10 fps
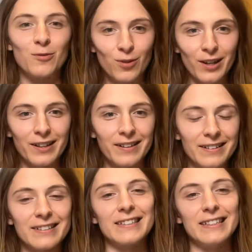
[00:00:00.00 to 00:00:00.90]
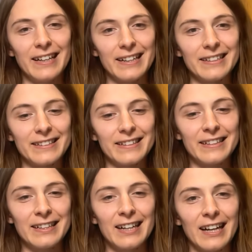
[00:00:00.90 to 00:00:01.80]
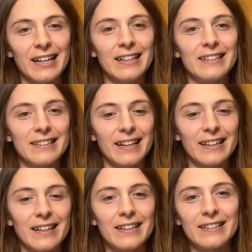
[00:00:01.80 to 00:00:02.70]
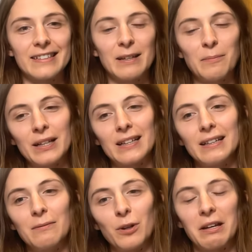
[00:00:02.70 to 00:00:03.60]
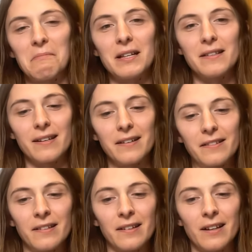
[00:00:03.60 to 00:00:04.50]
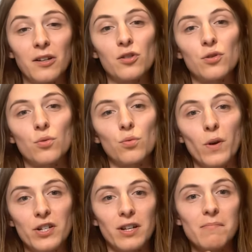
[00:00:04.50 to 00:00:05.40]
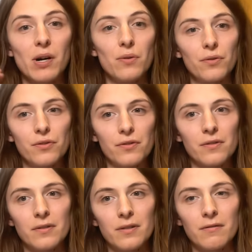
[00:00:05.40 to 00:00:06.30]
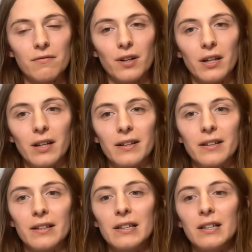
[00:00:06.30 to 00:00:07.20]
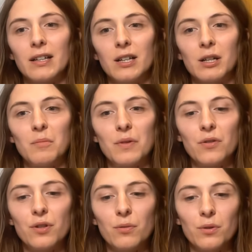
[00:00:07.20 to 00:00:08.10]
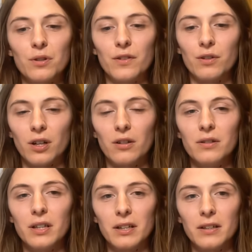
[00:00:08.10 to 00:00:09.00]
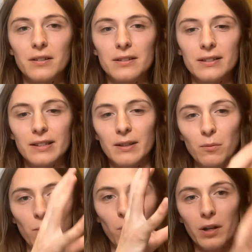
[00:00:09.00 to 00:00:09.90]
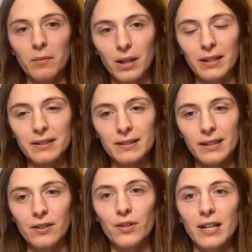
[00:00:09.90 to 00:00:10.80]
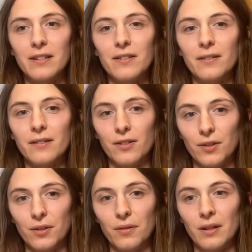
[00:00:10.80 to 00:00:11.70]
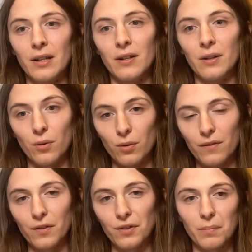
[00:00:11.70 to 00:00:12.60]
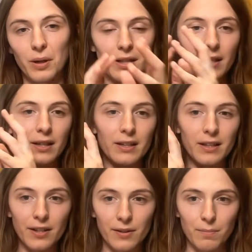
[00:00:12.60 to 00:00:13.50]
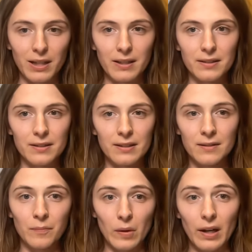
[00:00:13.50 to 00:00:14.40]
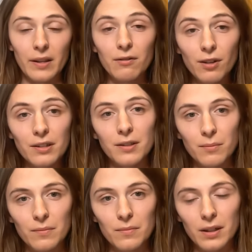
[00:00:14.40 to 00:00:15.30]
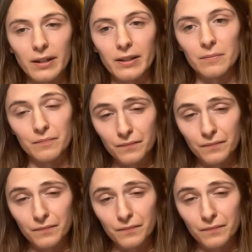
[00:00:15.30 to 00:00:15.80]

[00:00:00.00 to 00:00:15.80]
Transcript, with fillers: right. Yes. And and like typically what that means is like switching modes, right? Like um, you do all of your coding in one place and you tend to do all of your debugging in another place. And there are some like